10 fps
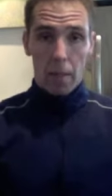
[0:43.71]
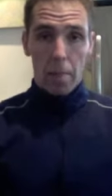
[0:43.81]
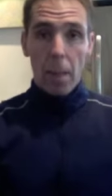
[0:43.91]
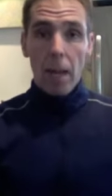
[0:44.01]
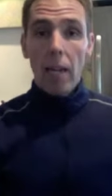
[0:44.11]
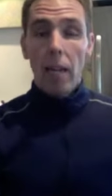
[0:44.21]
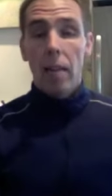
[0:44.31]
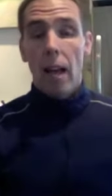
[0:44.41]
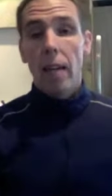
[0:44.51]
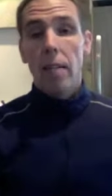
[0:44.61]
pain, and the
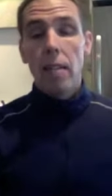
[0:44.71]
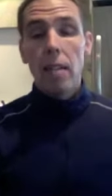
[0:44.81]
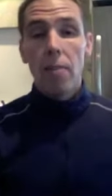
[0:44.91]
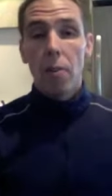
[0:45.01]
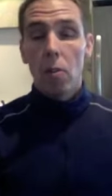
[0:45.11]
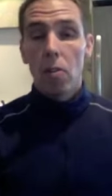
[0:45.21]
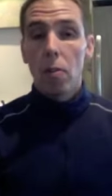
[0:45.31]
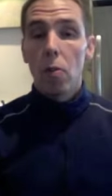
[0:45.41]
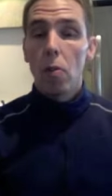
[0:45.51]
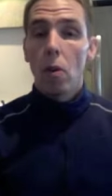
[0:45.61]
IT, for those of
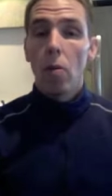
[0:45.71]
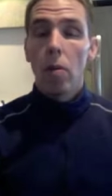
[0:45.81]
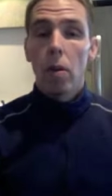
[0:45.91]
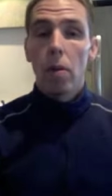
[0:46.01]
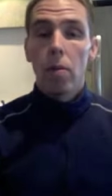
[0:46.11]
you who don't know,